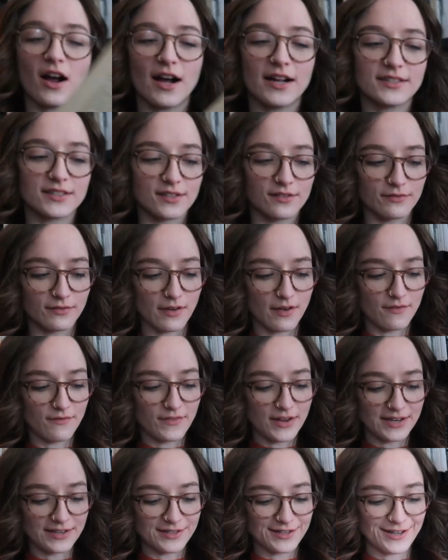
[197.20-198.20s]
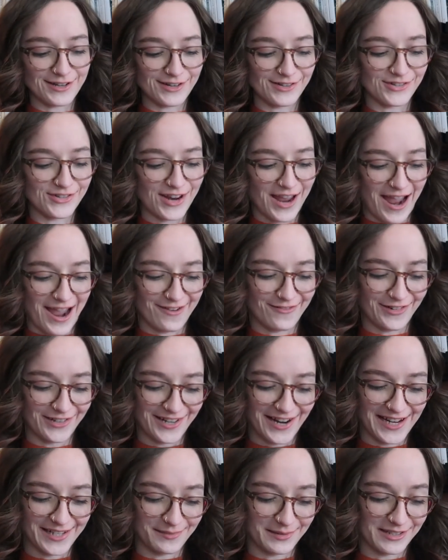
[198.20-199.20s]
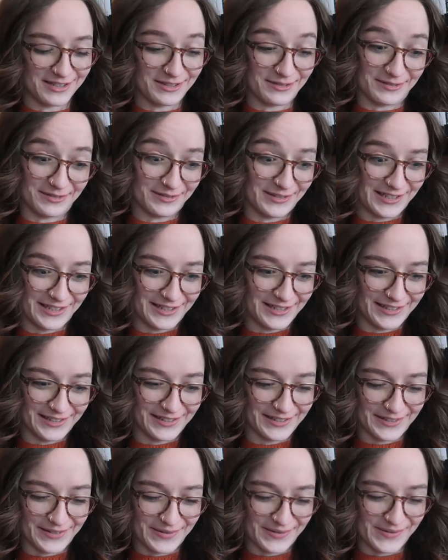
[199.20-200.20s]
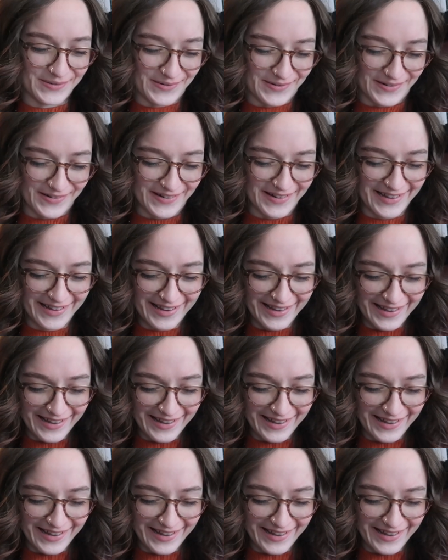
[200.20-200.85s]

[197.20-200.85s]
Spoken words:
kinds of vintage advertisements, which is so cool.